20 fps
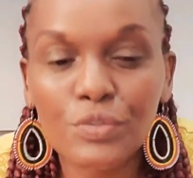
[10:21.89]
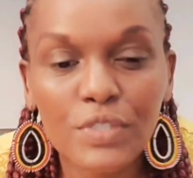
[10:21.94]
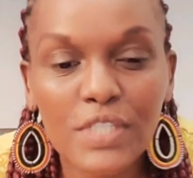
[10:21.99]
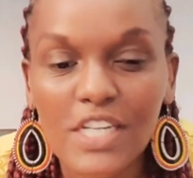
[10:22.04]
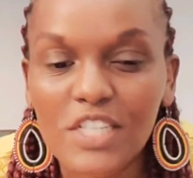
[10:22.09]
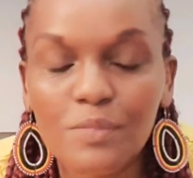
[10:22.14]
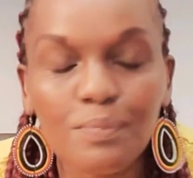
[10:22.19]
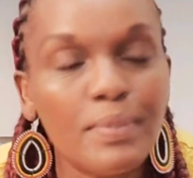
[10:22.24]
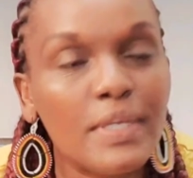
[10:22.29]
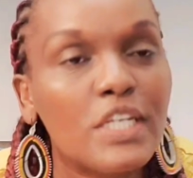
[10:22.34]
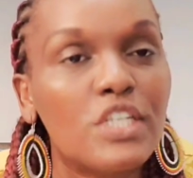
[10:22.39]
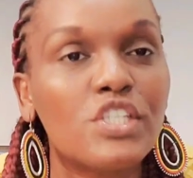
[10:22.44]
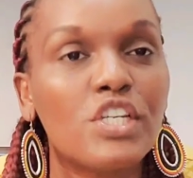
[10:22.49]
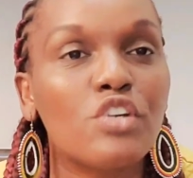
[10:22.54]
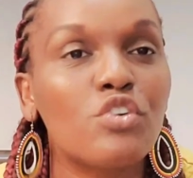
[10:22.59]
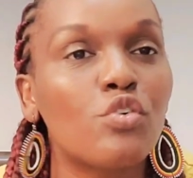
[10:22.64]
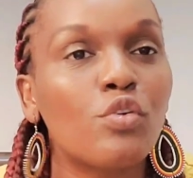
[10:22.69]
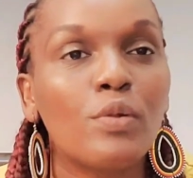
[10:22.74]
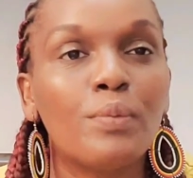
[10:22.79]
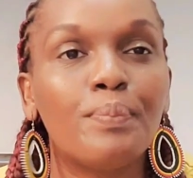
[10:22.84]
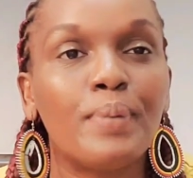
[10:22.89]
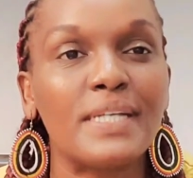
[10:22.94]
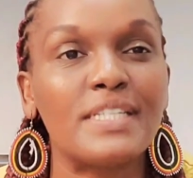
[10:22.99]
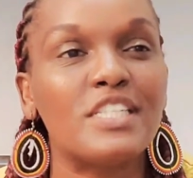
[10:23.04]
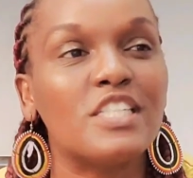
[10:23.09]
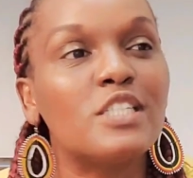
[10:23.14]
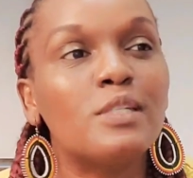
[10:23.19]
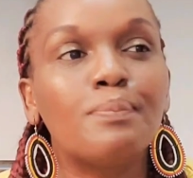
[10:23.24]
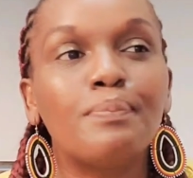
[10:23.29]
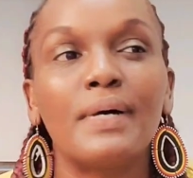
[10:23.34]
just being general
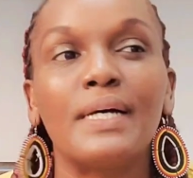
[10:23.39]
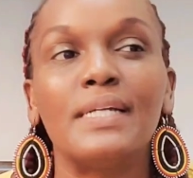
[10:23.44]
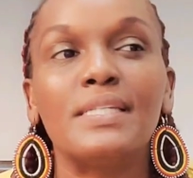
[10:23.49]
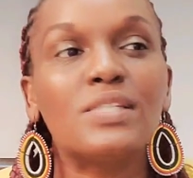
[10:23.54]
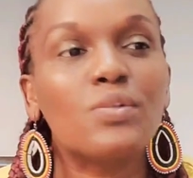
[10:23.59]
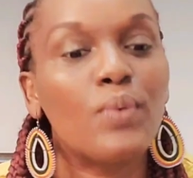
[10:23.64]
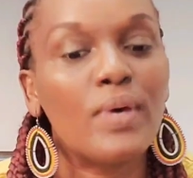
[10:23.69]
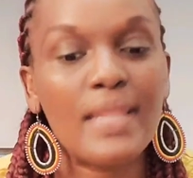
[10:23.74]
participants,